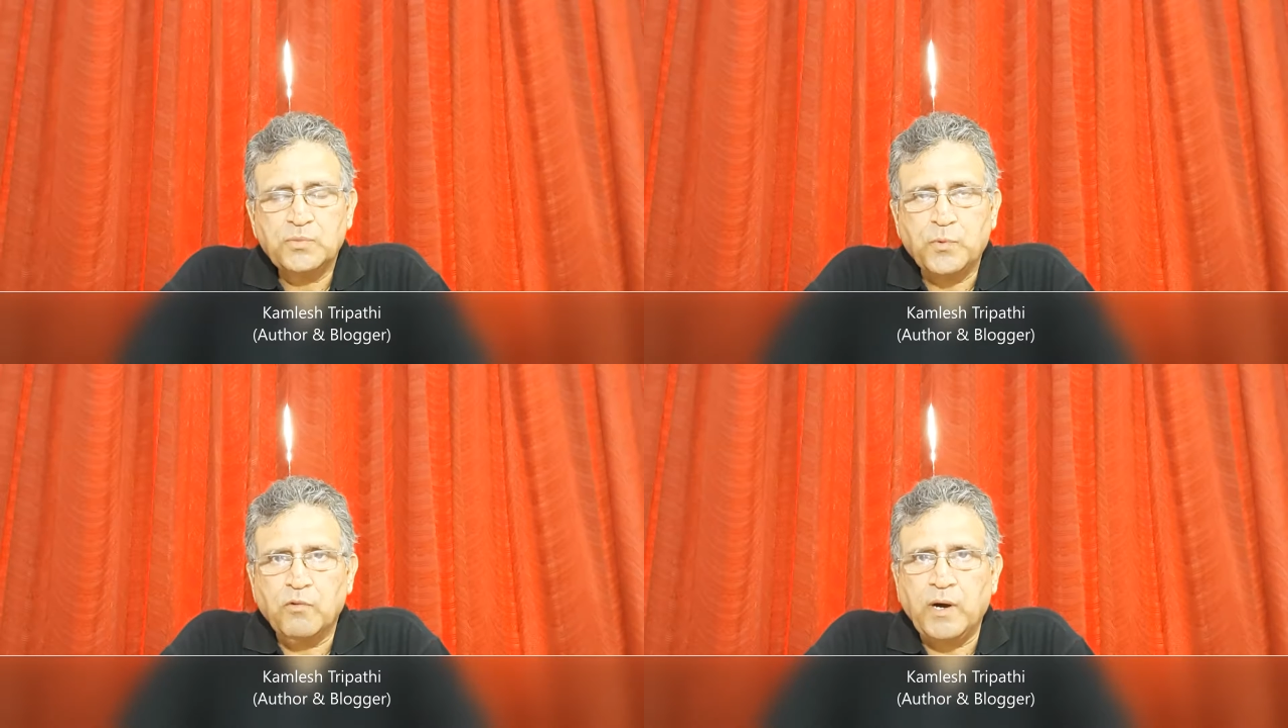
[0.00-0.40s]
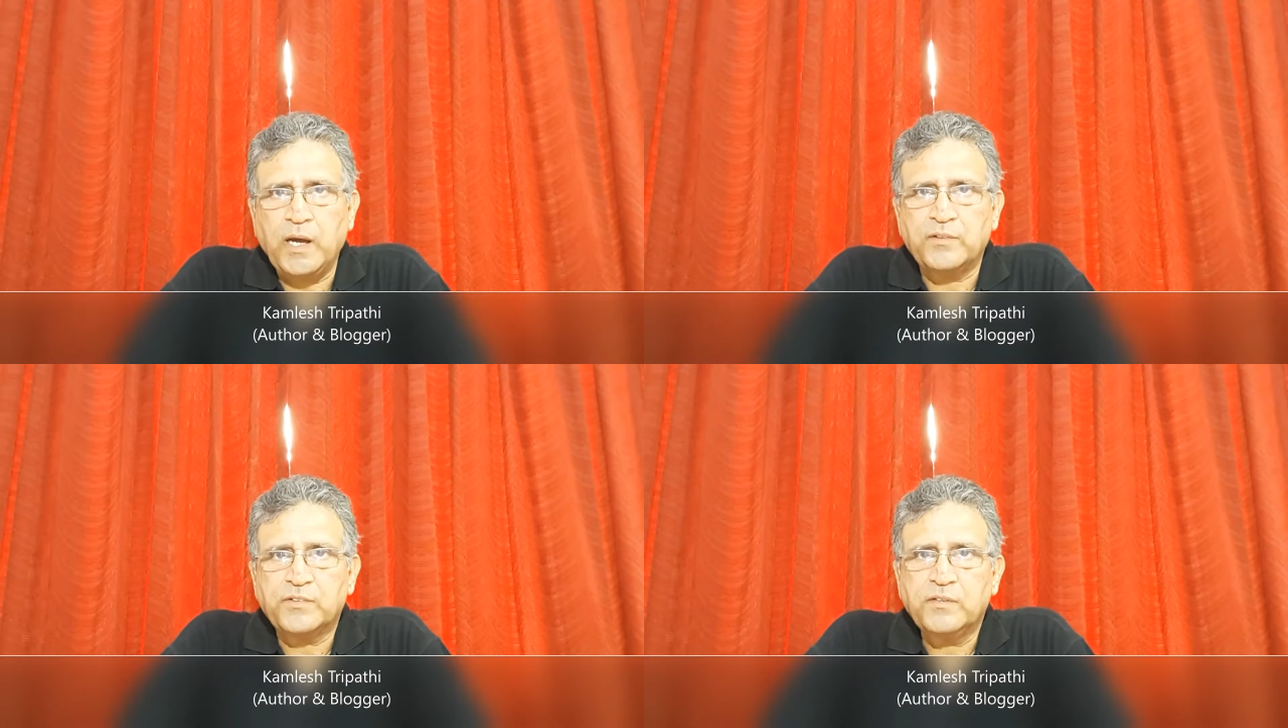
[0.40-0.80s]
which
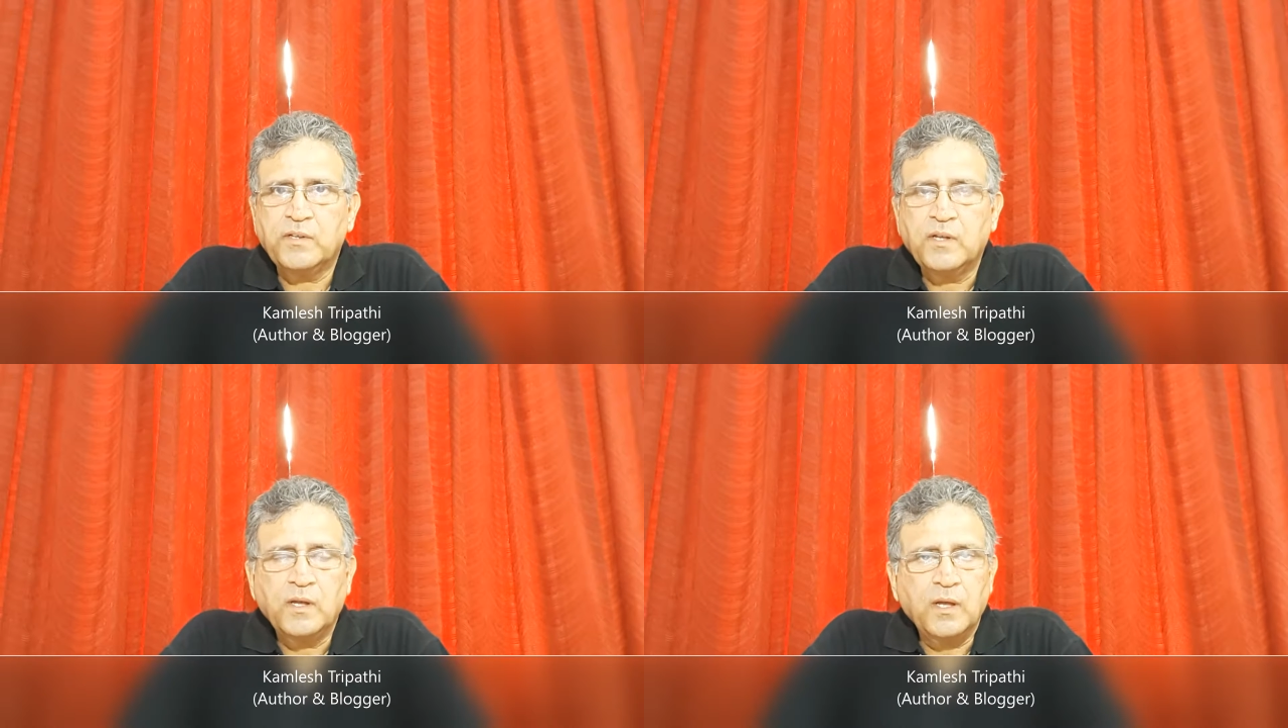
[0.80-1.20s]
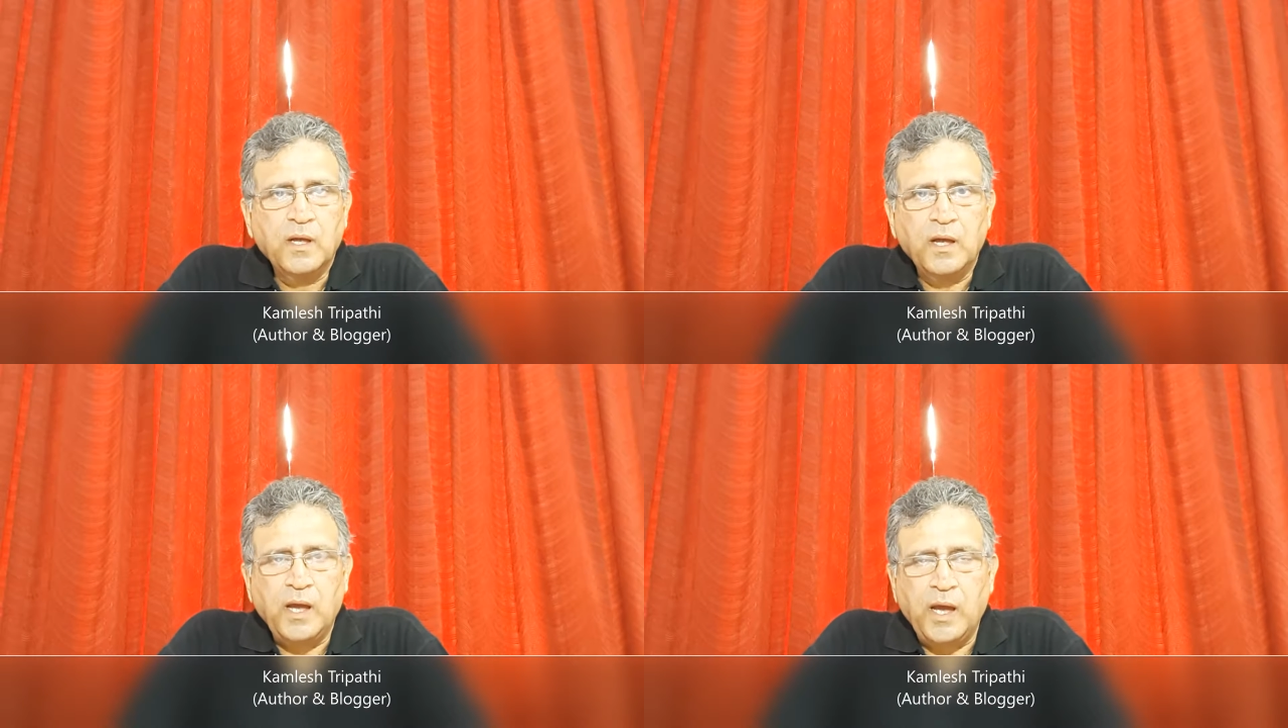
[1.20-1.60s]
provides
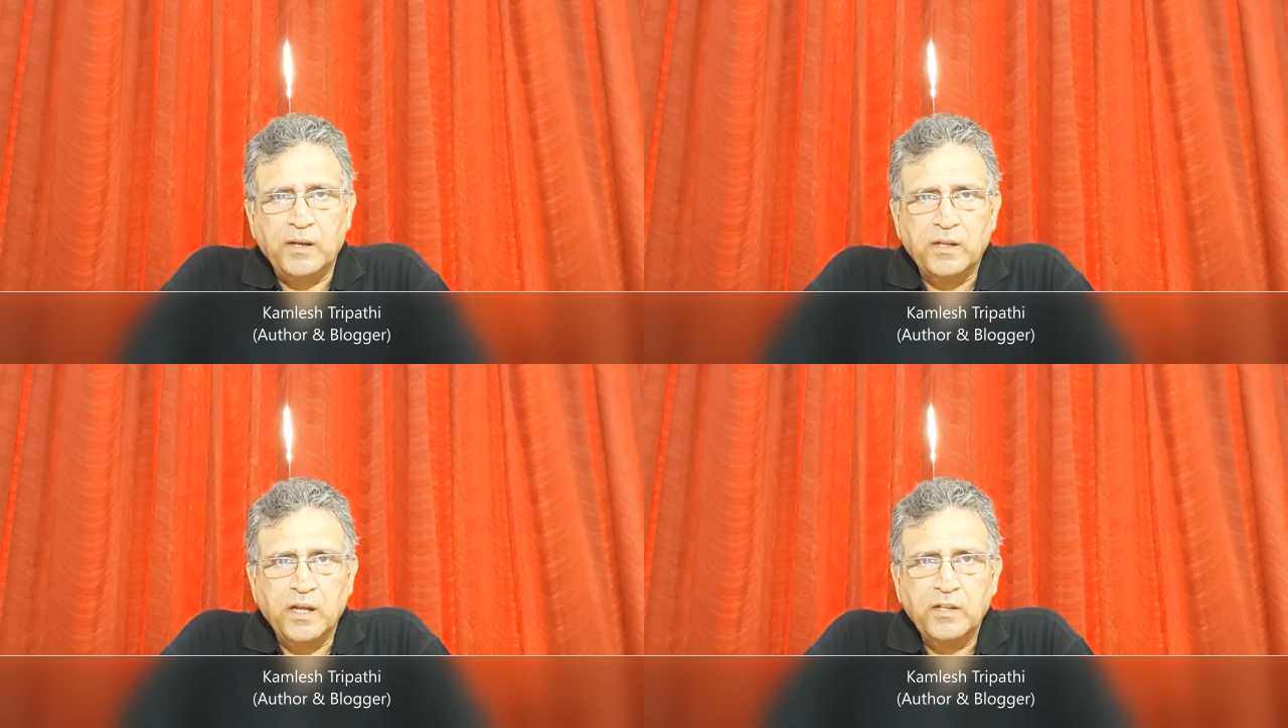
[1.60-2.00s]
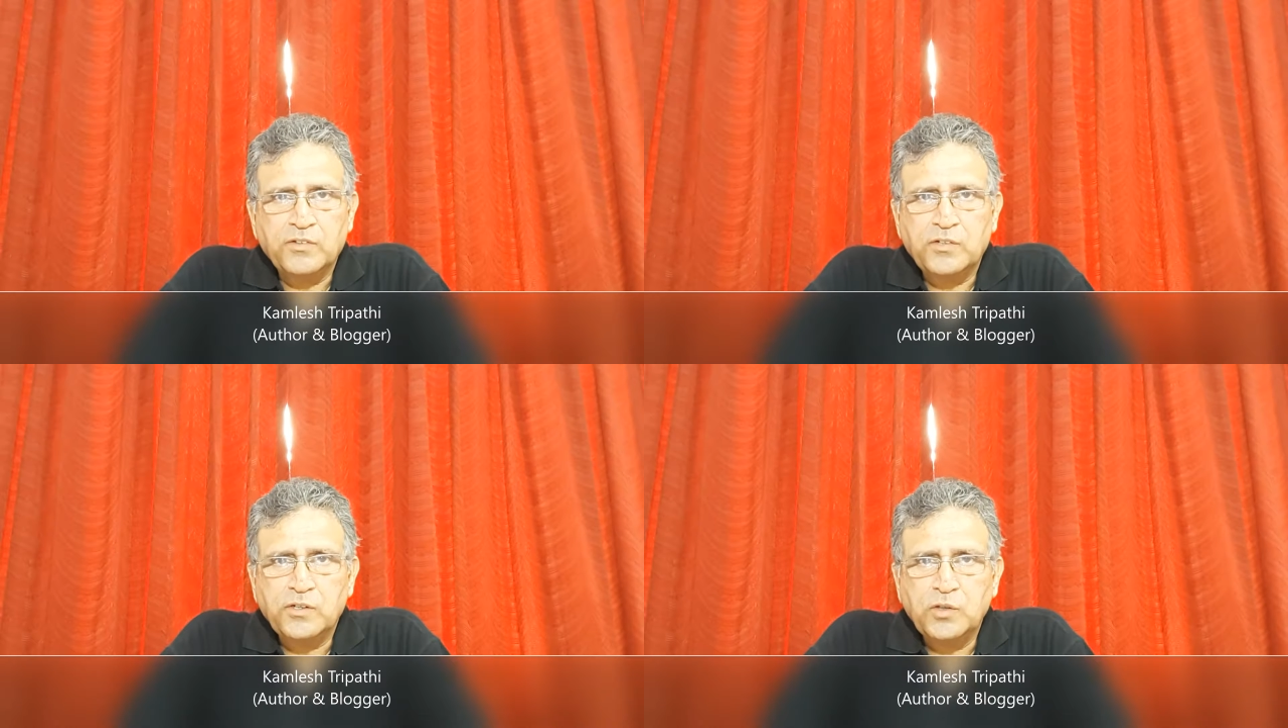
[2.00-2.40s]
an
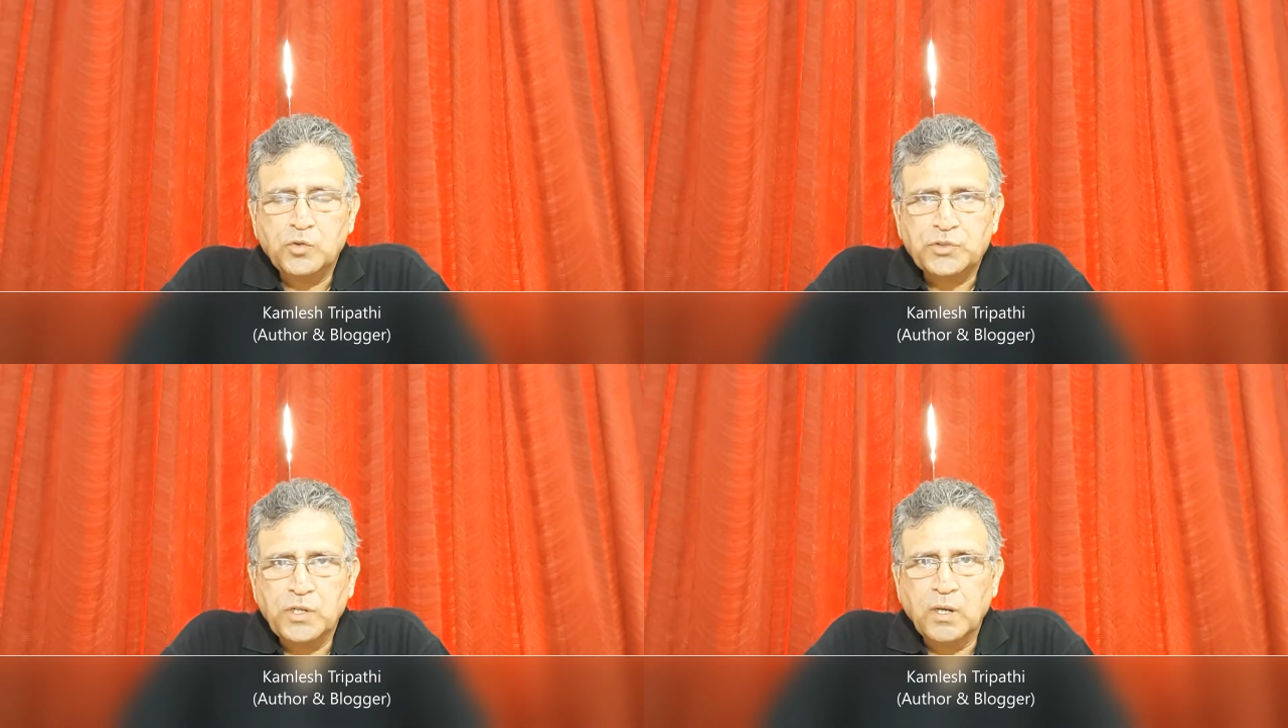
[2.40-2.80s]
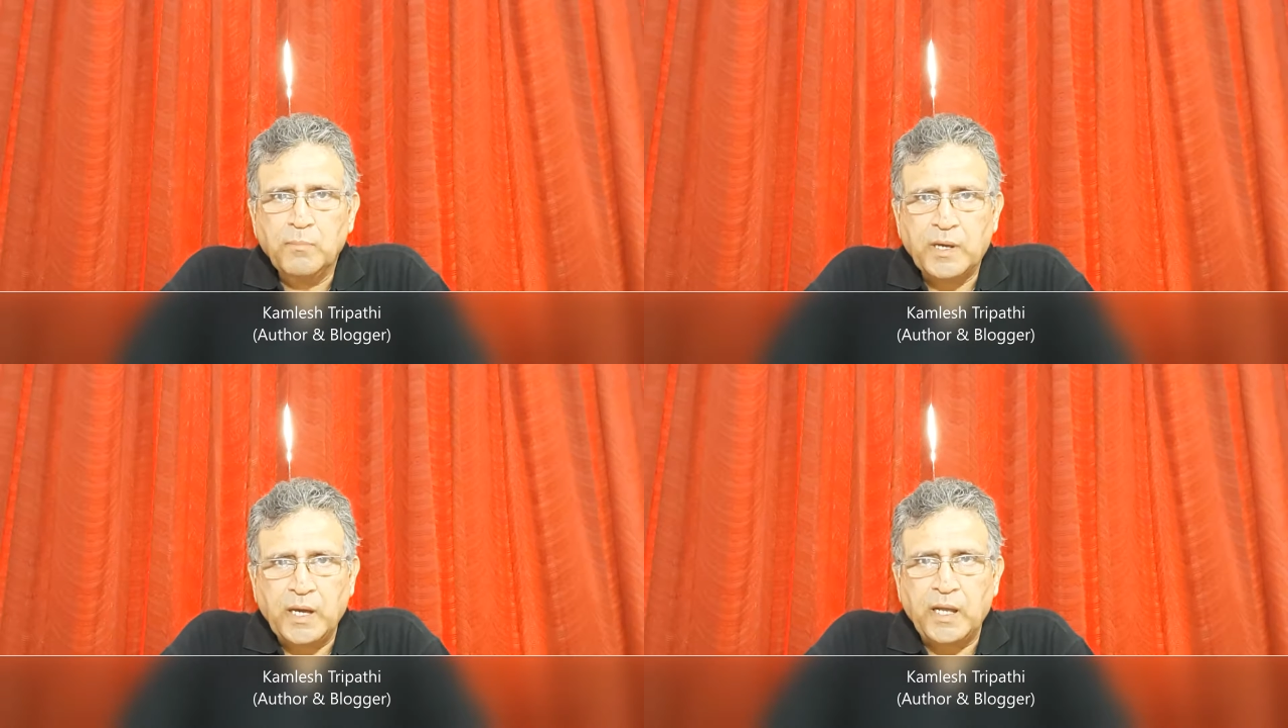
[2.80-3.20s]

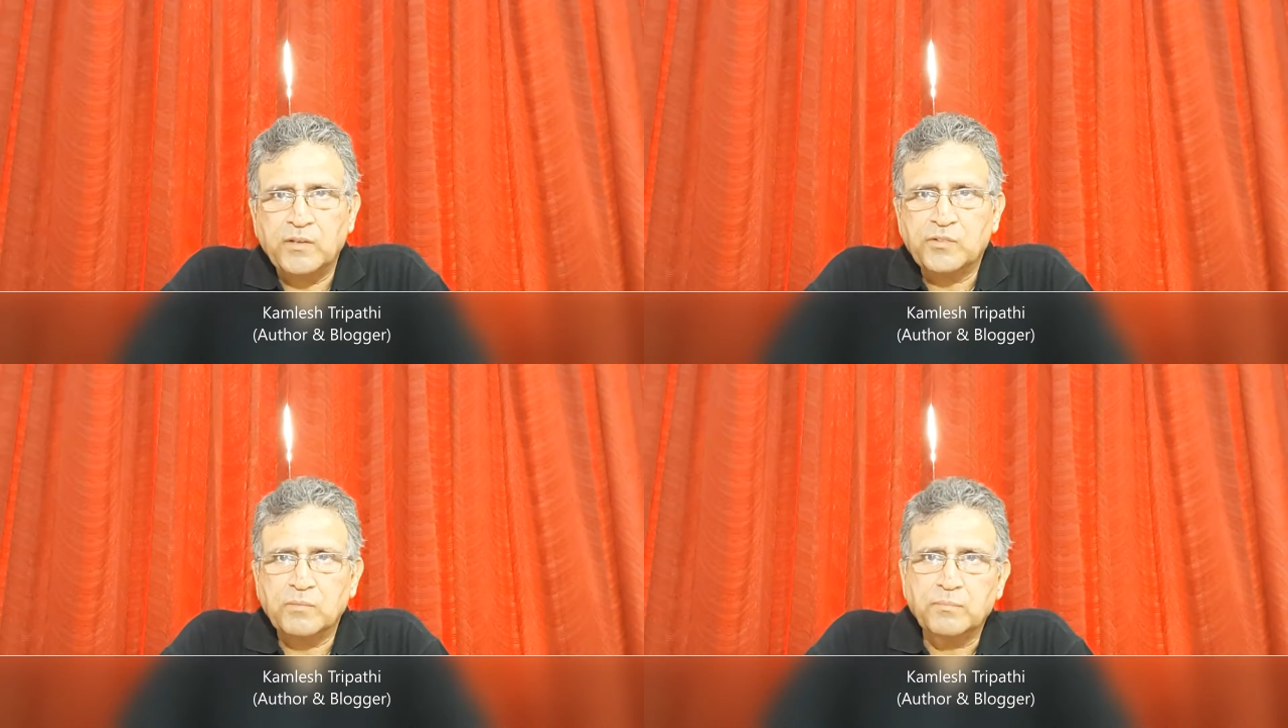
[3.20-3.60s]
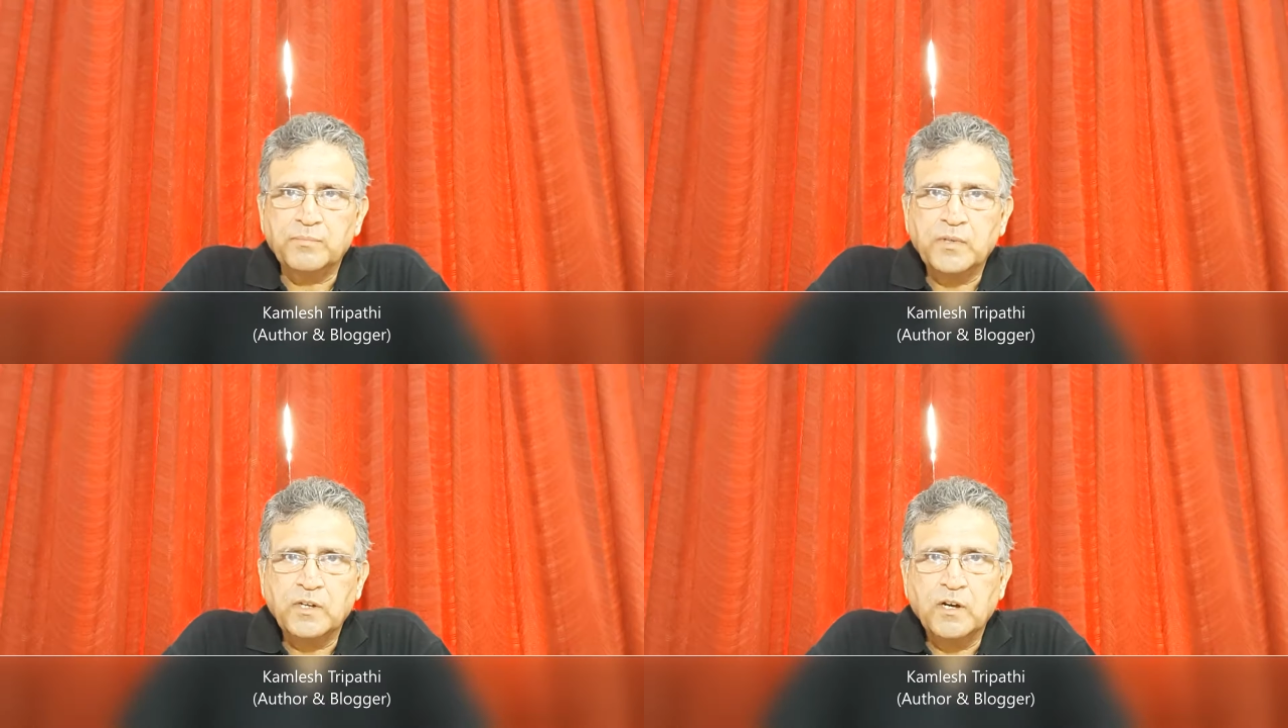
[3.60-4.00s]
institutional mechanism